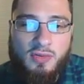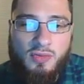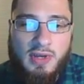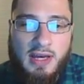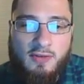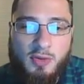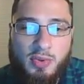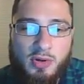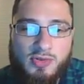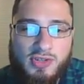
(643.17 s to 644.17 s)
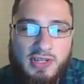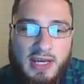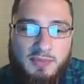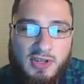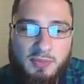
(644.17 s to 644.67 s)
we have our
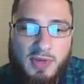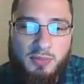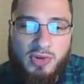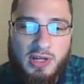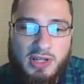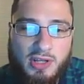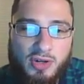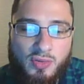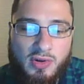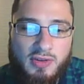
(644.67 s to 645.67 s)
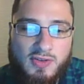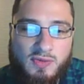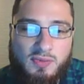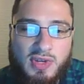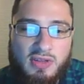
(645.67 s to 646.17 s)
postsynaptic membrane here where this
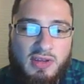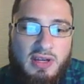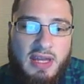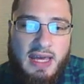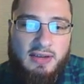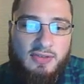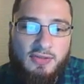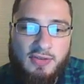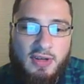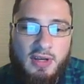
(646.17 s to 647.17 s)
would be the next